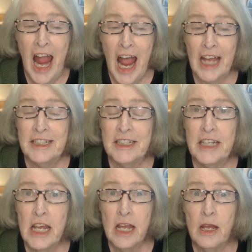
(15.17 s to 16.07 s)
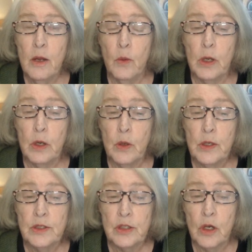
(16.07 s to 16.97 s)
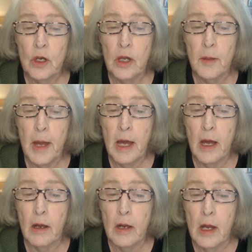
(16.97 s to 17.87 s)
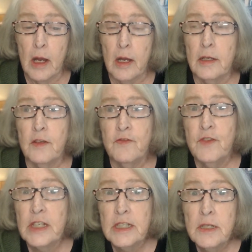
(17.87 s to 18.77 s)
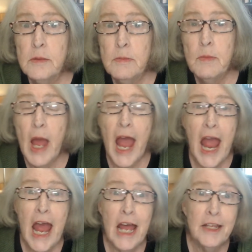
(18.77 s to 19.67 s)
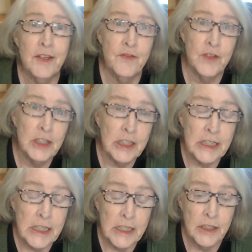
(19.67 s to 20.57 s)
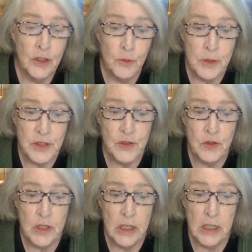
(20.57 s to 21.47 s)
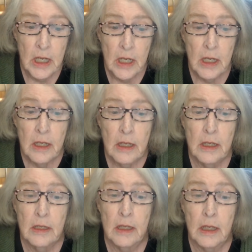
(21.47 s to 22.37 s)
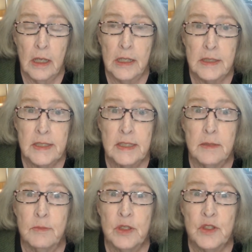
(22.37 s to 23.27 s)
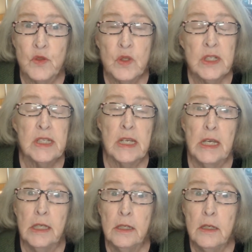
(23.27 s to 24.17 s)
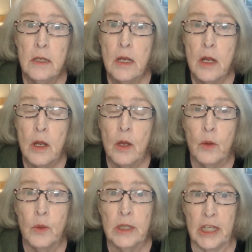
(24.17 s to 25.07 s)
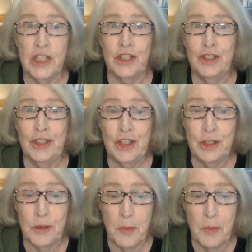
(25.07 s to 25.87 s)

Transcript: and today we're going to talk about the victim and the villain in your mystery. It's the mystery's hidden relationship.